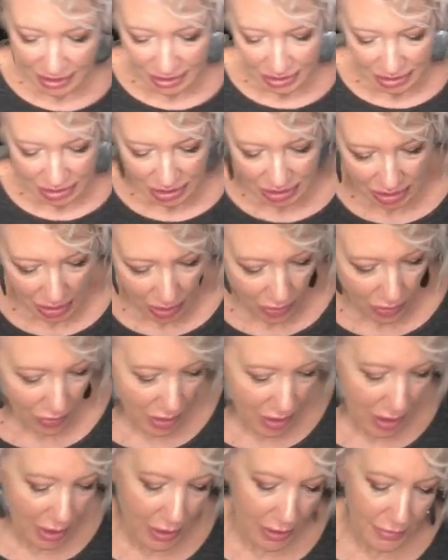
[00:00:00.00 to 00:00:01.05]
so
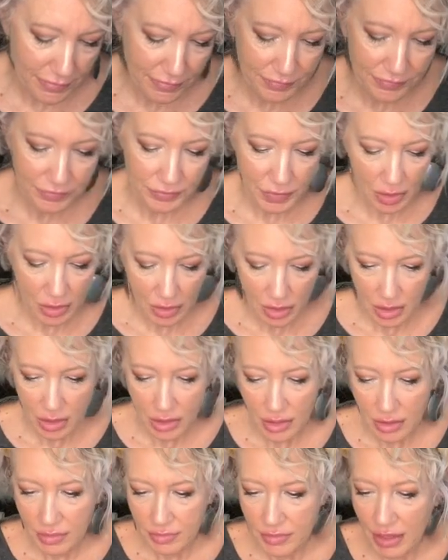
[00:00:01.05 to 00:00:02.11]
um,
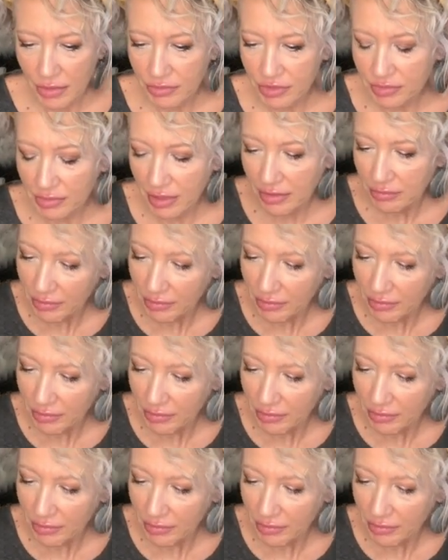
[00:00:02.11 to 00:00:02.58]
that was my,